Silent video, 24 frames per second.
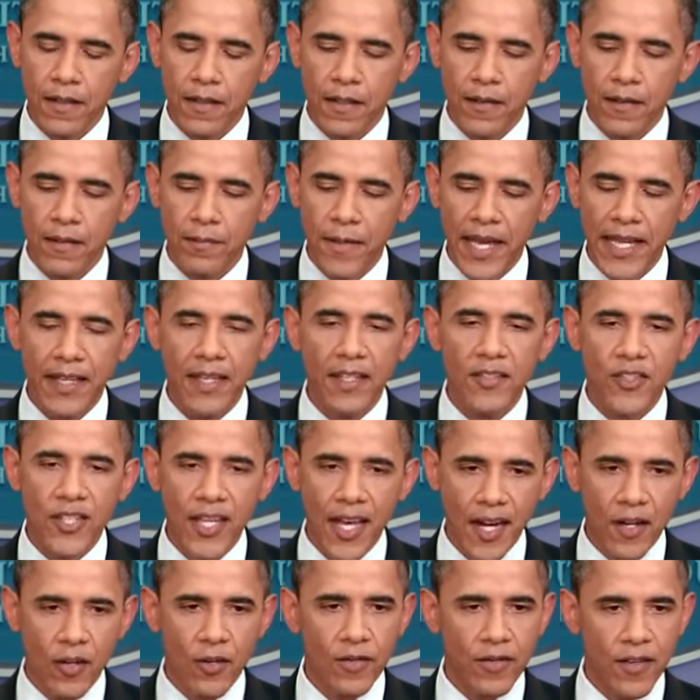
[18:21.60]
making
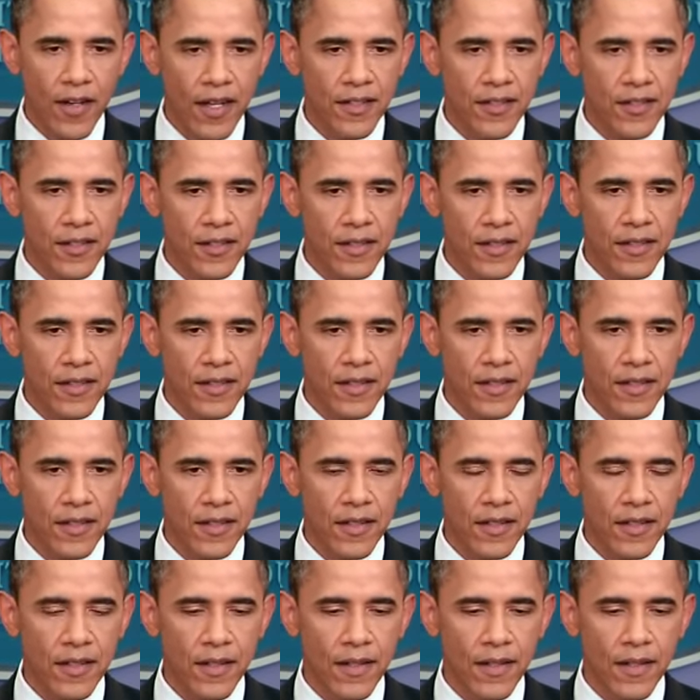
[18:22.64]
sacrifices,
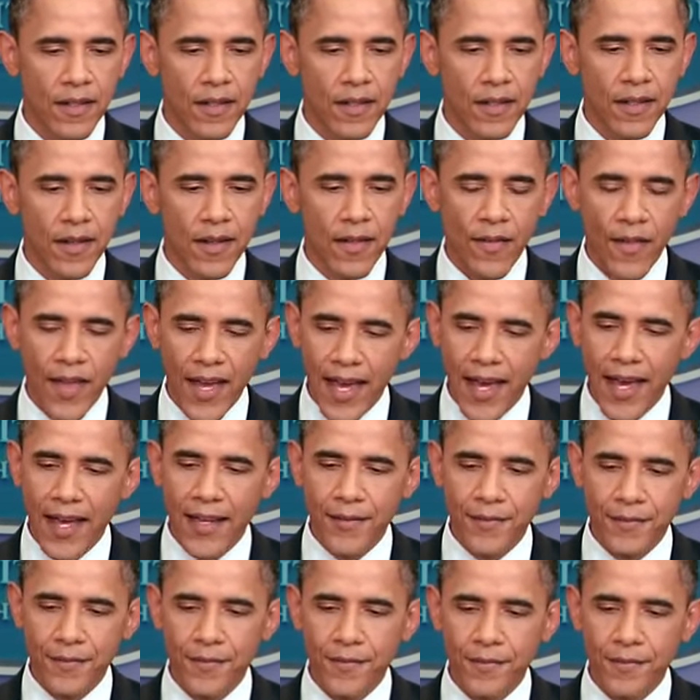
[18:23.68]
that